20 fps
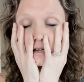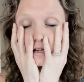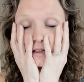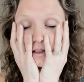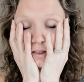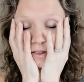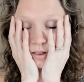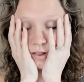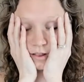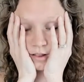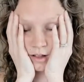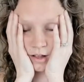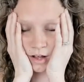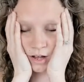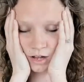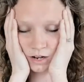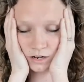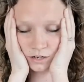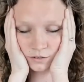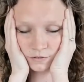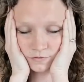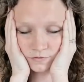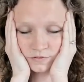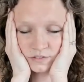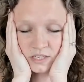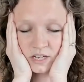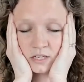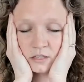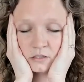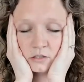of
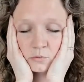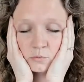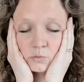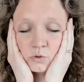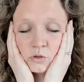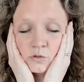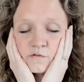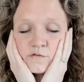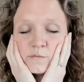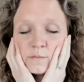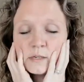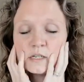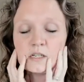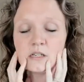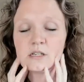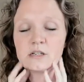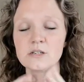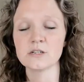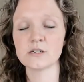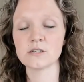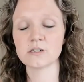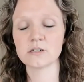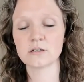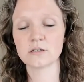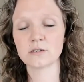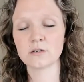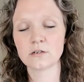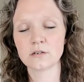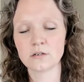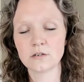dense movement here.
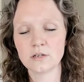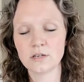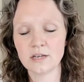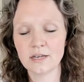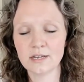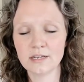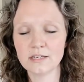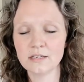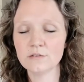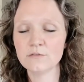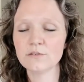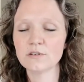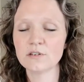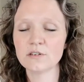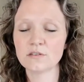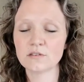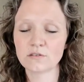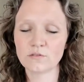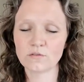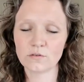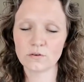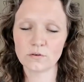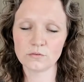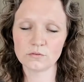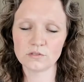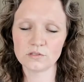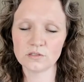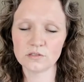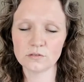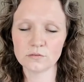And even in the
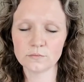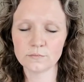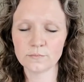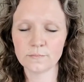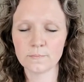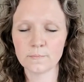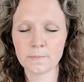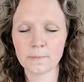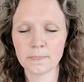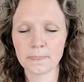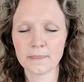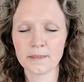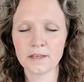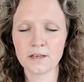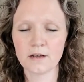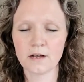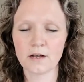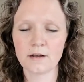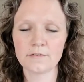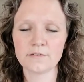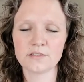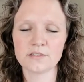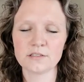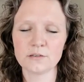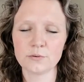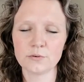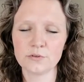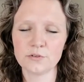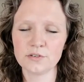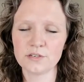throat too.
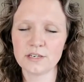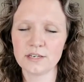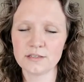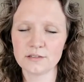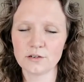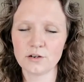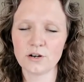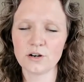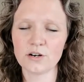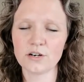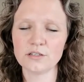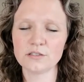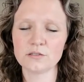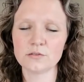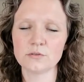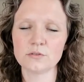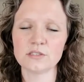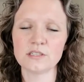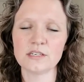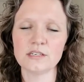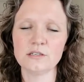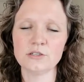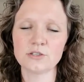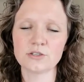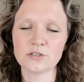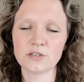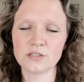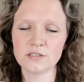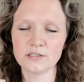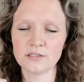Obviously we're looking at the heart, so it's
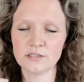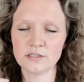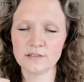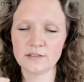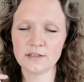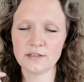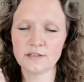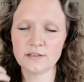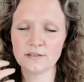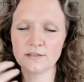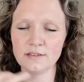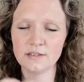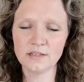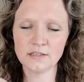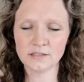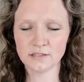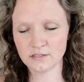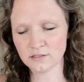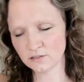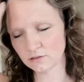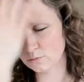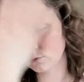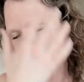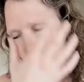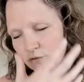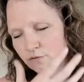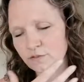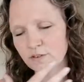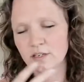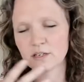interesting that this is
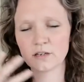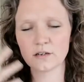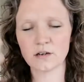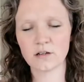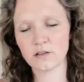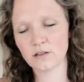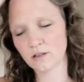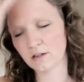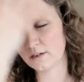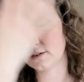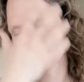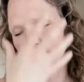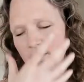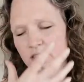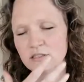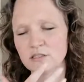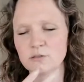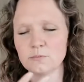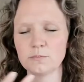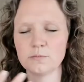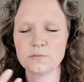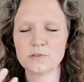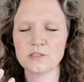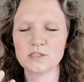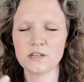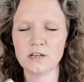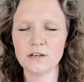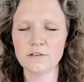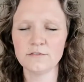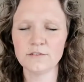moving a lot of this
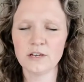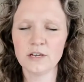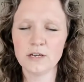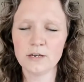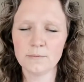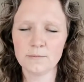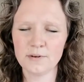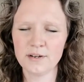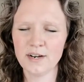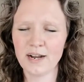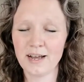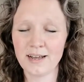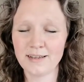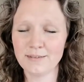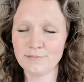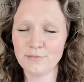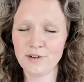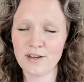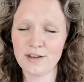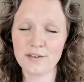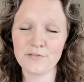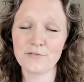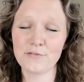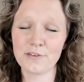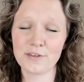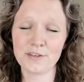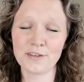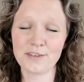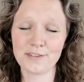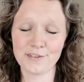stuff, but I'm not
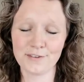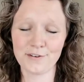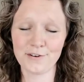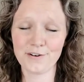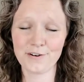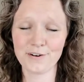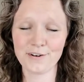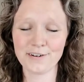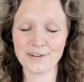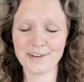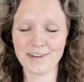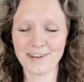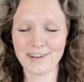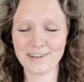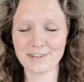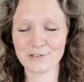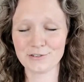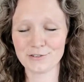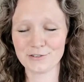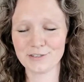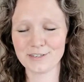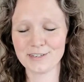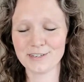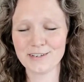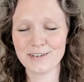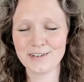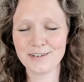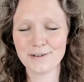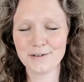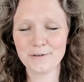feeling the heart actually.
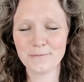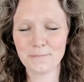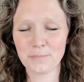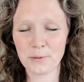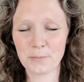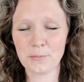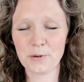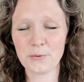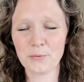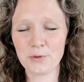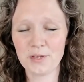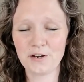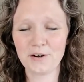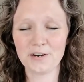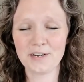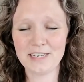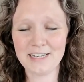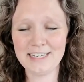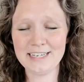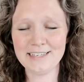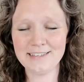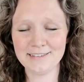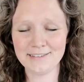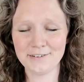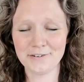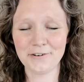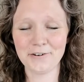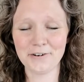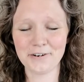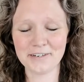But we are in
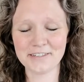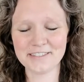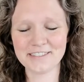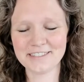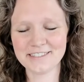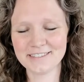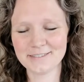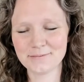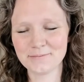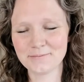the heart.